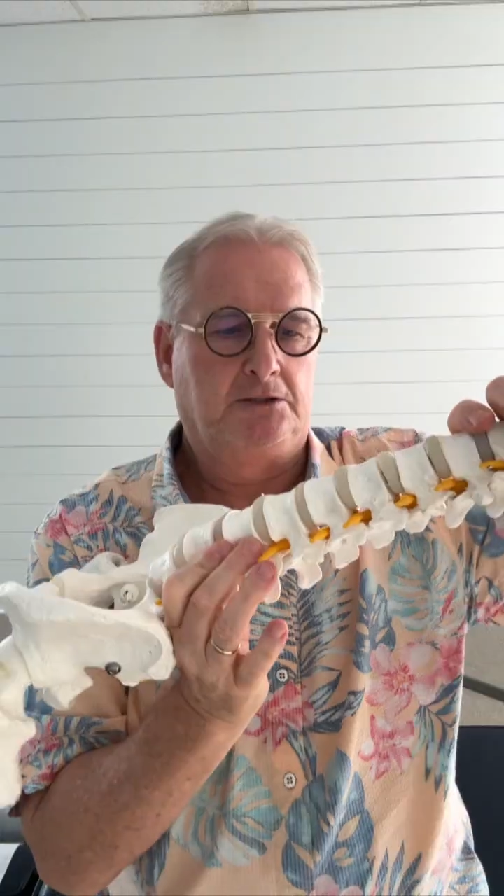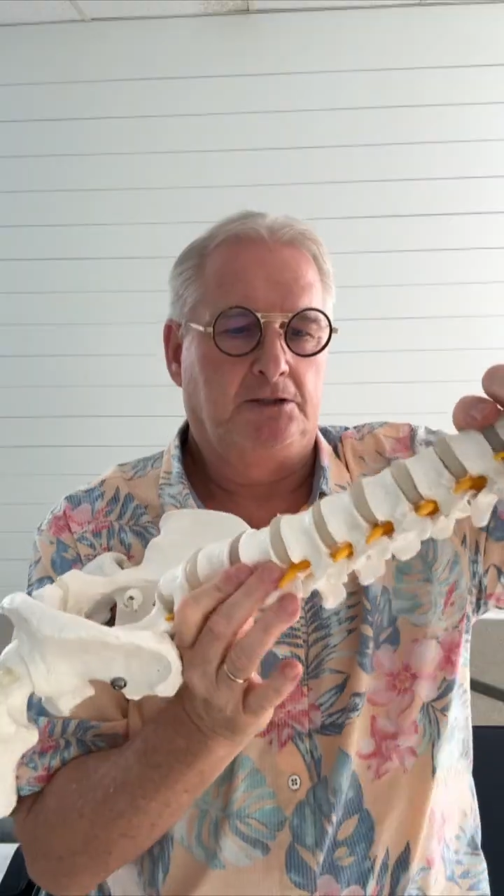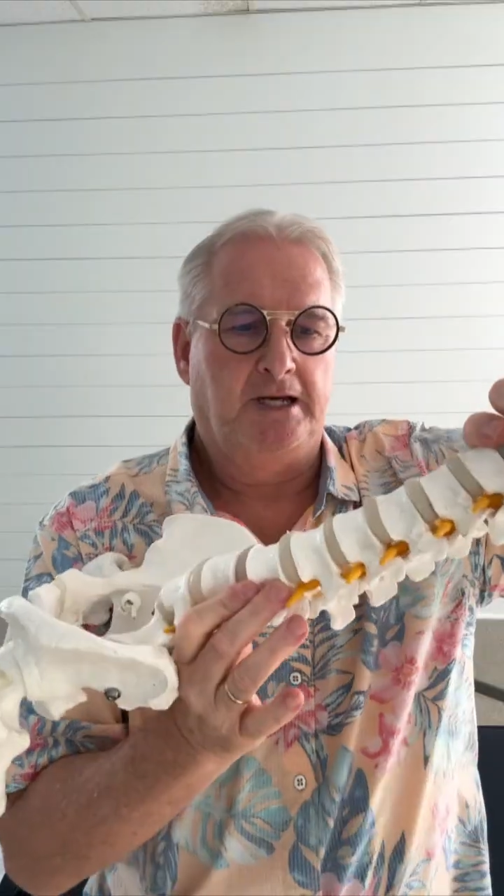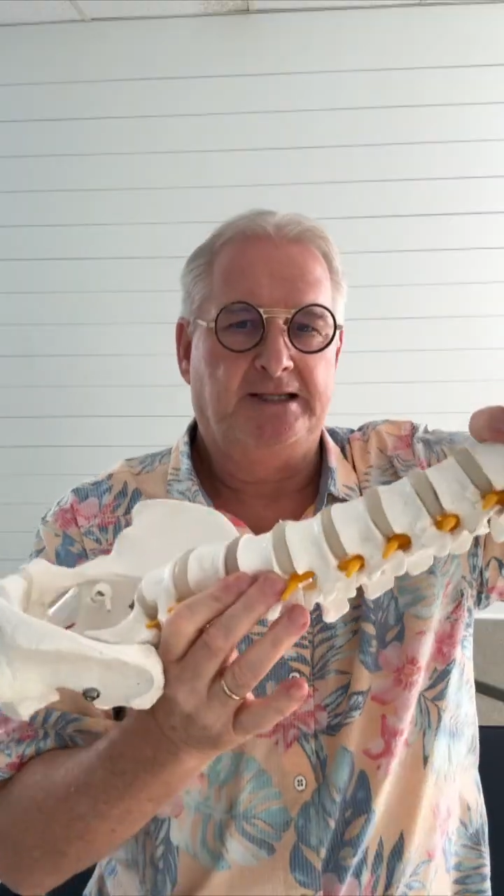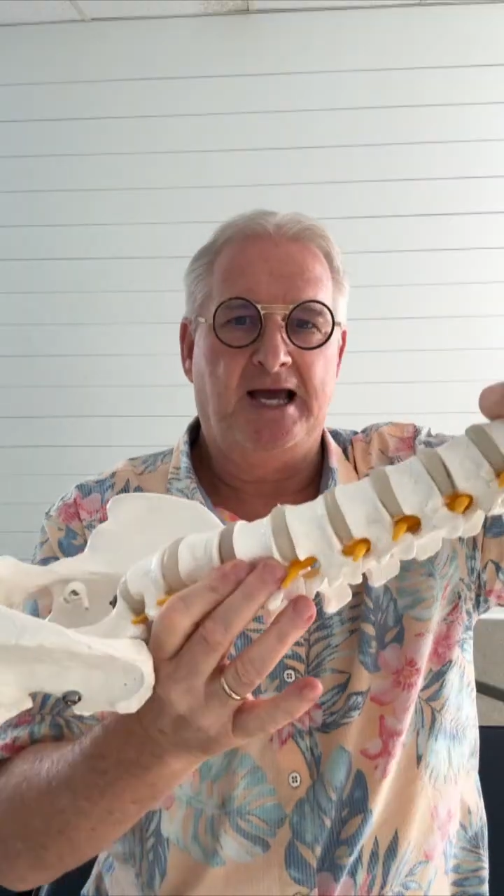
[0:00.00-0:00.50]

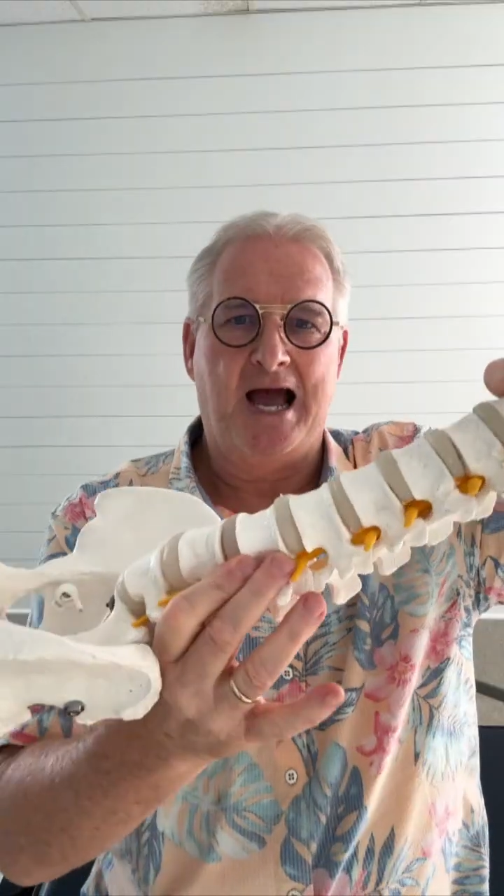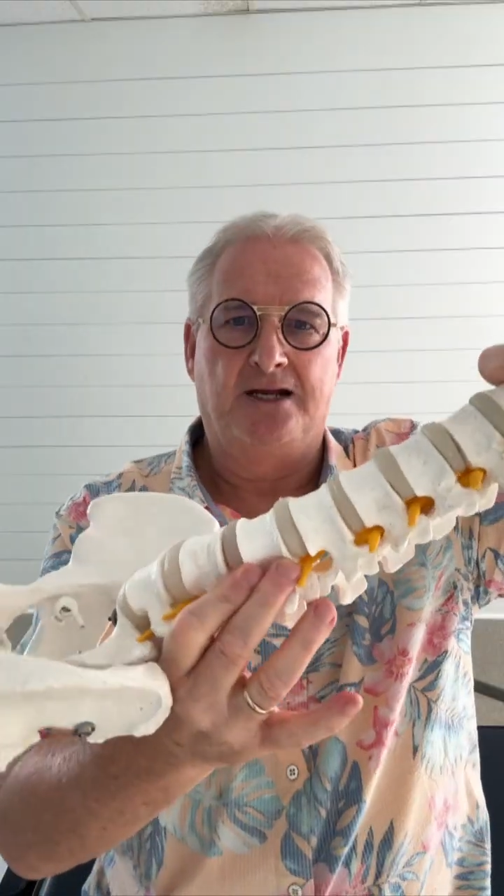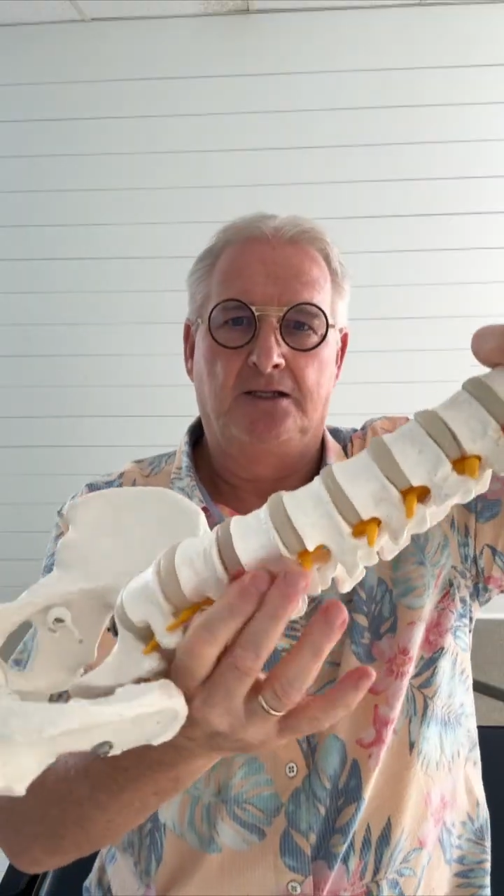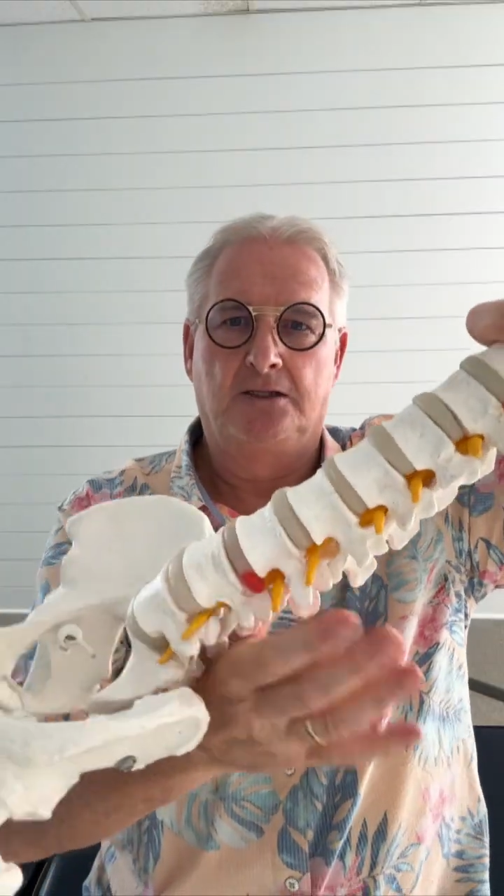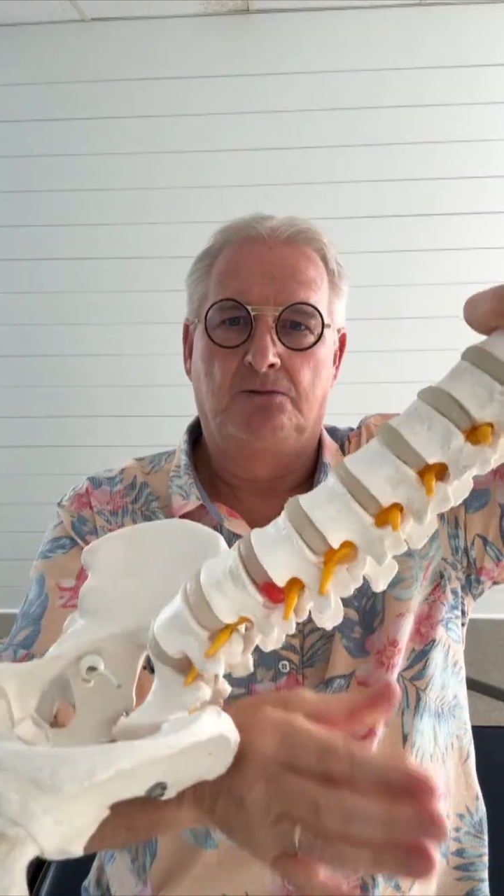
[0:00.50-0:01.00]
like that,
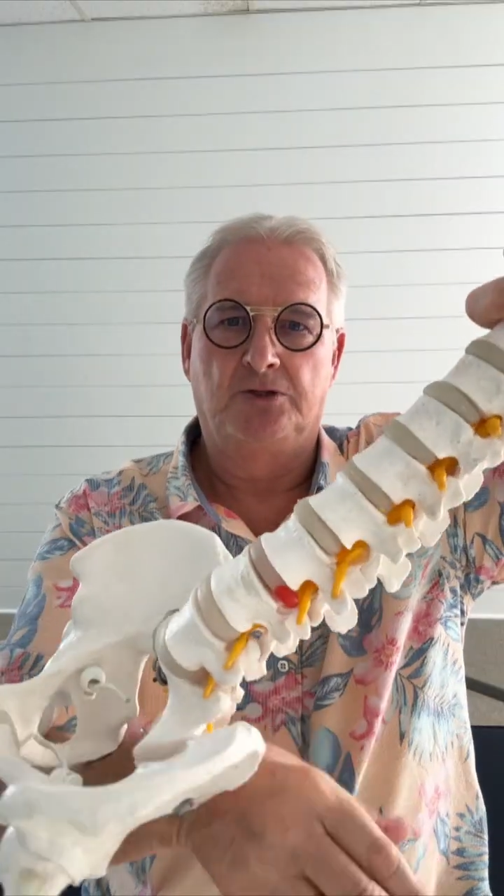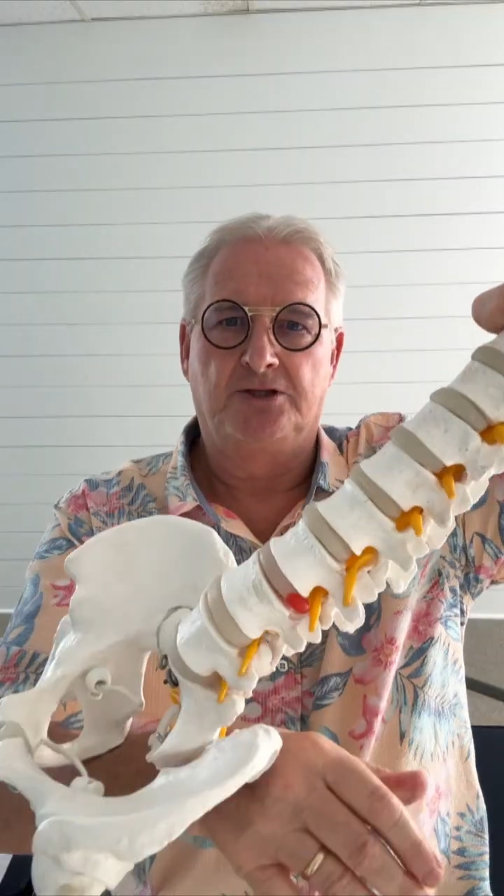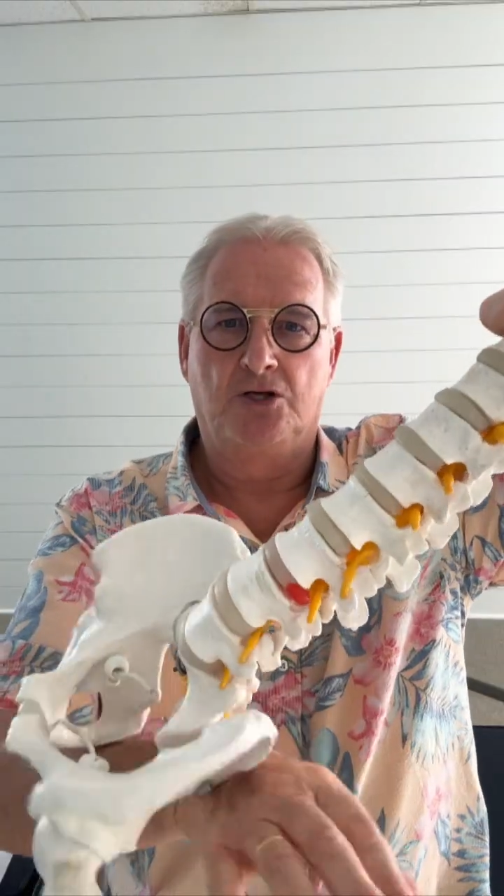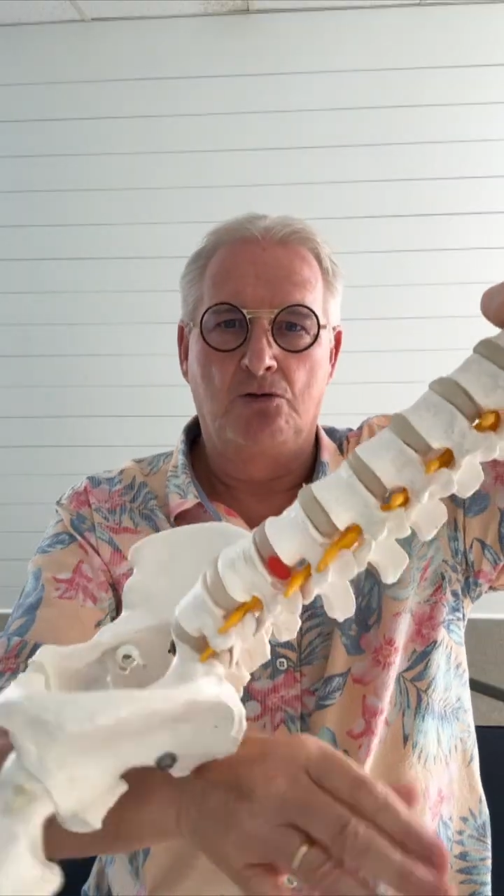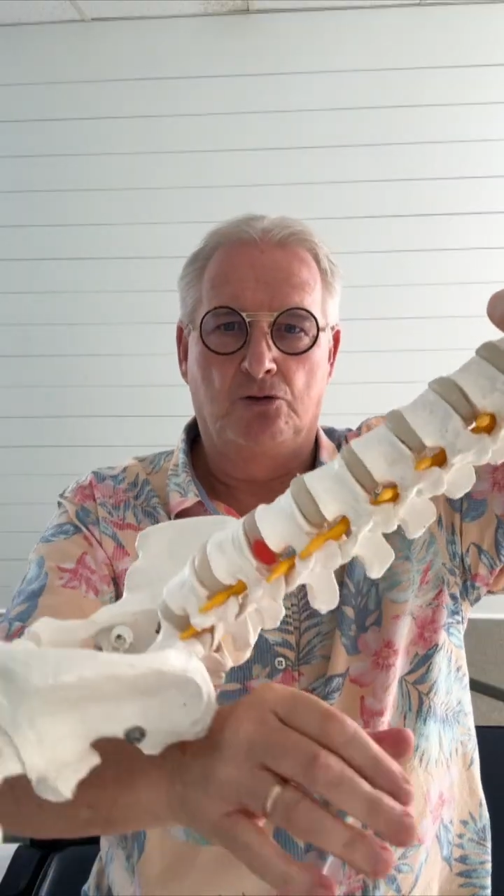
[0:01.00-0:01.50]
with
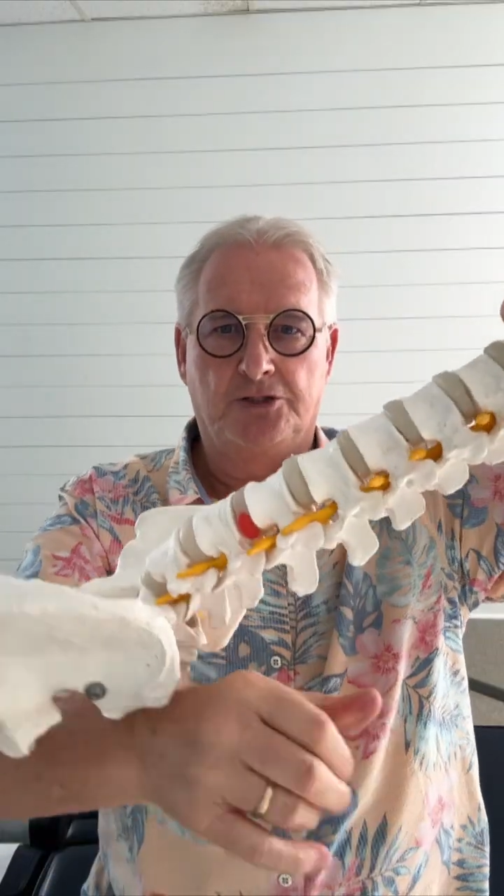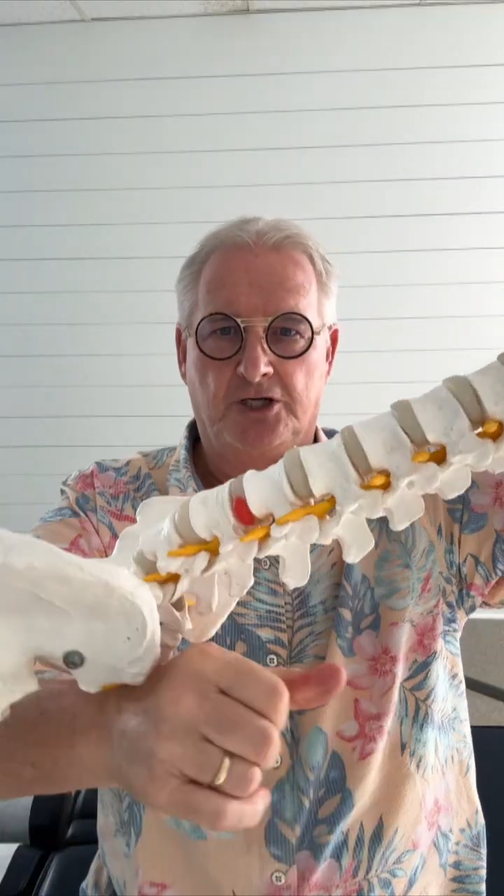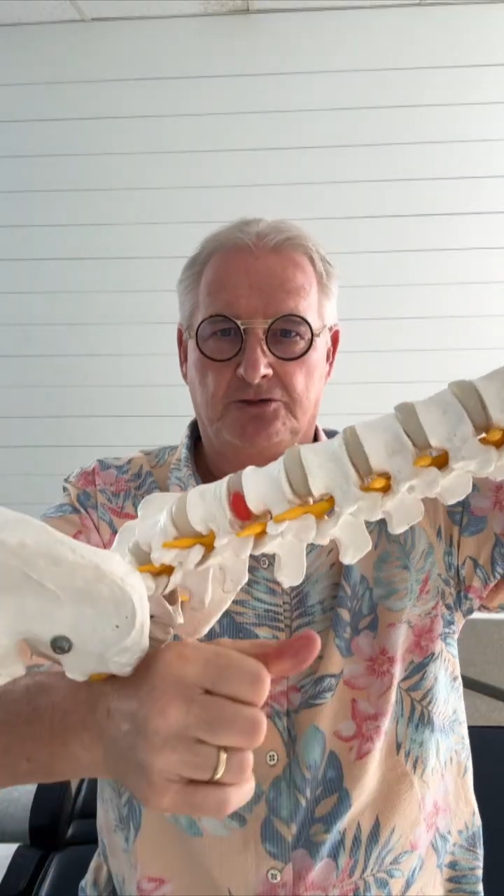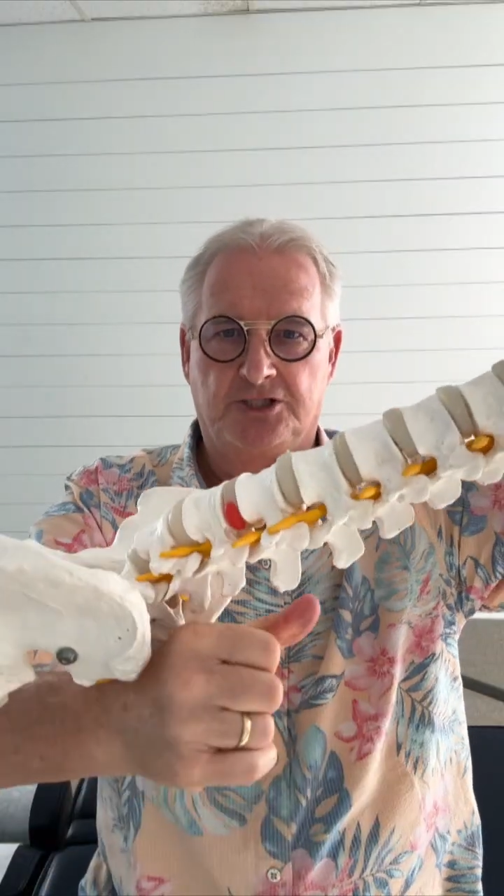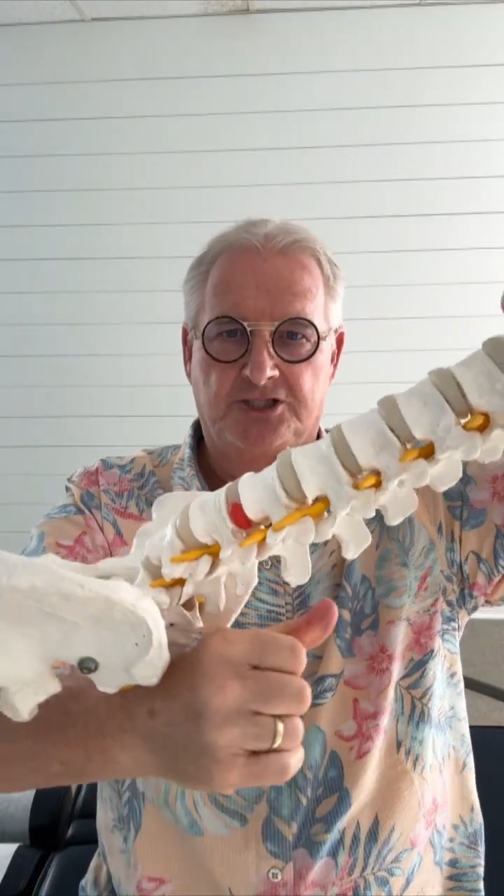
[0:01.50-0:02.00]
no lordosis,